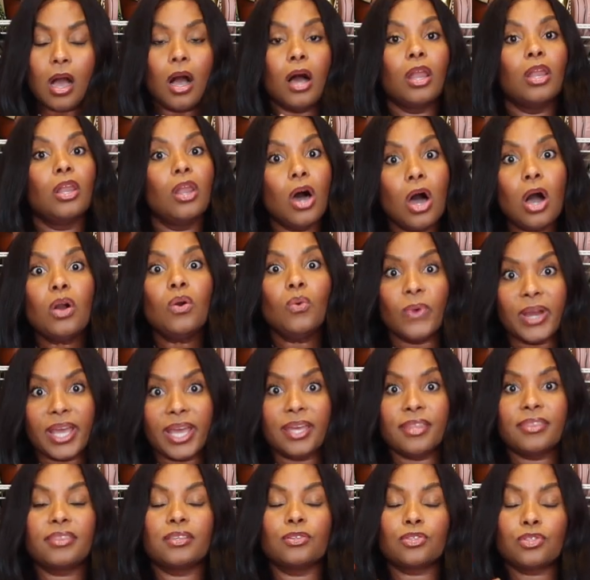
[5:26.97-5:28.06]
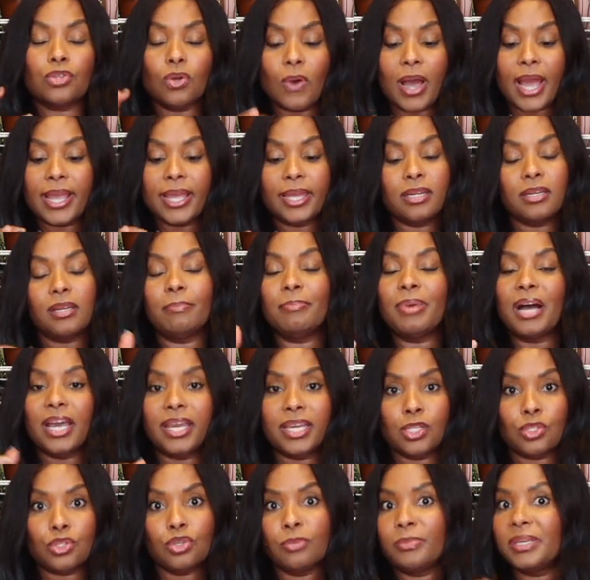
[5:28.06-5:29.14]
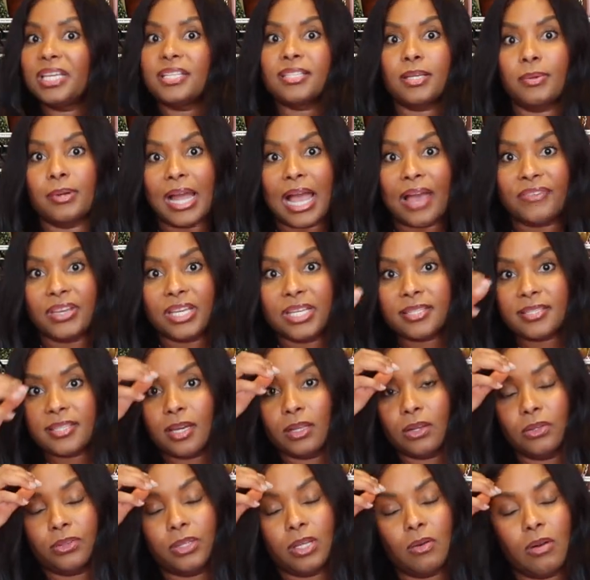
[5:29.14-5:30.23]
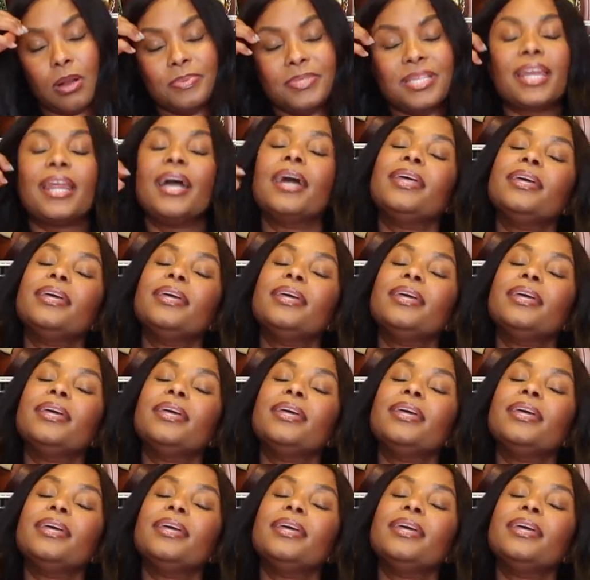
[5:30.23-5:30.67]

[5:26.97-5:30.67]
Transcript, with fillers: Along with, so I ended up buying two because they were having a sale on their website.